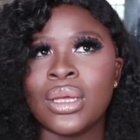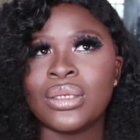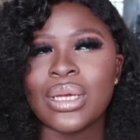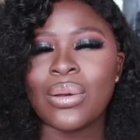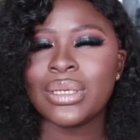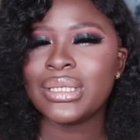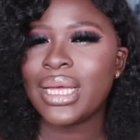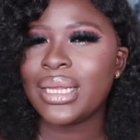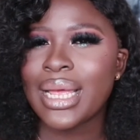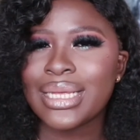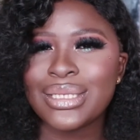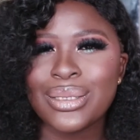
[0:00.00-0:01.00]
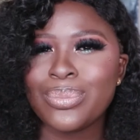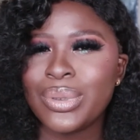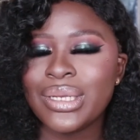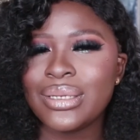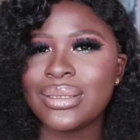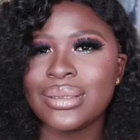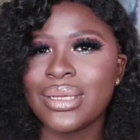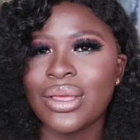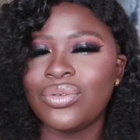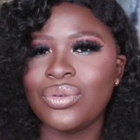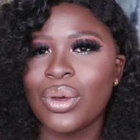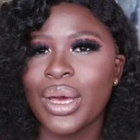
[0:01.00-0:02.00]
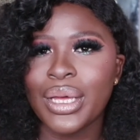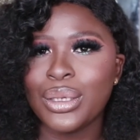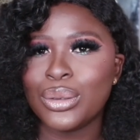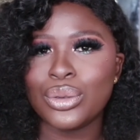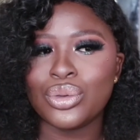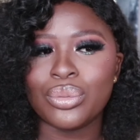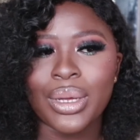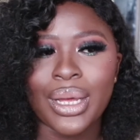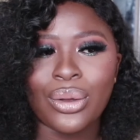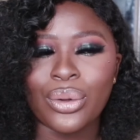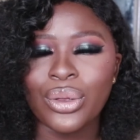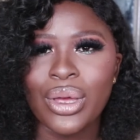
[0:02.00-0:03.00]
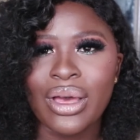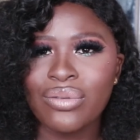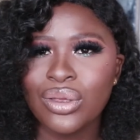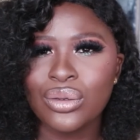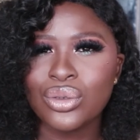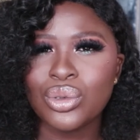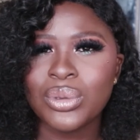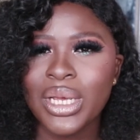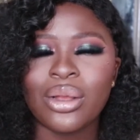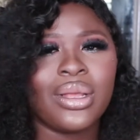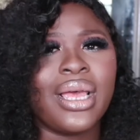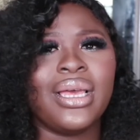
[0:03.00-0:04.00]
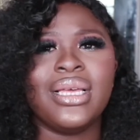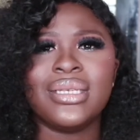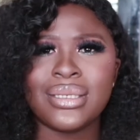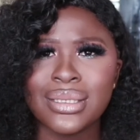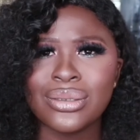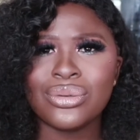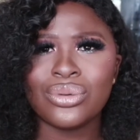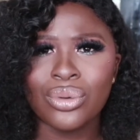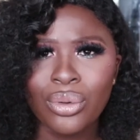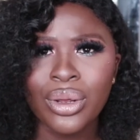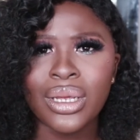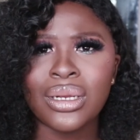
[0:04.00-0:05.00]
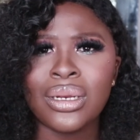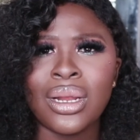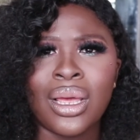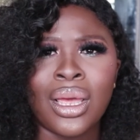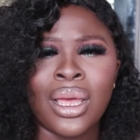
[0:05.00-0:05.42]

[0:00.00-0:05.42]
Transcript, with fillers: So I was saying that, please, if you are a YouTuber or you have a YouTube channel that is still growing,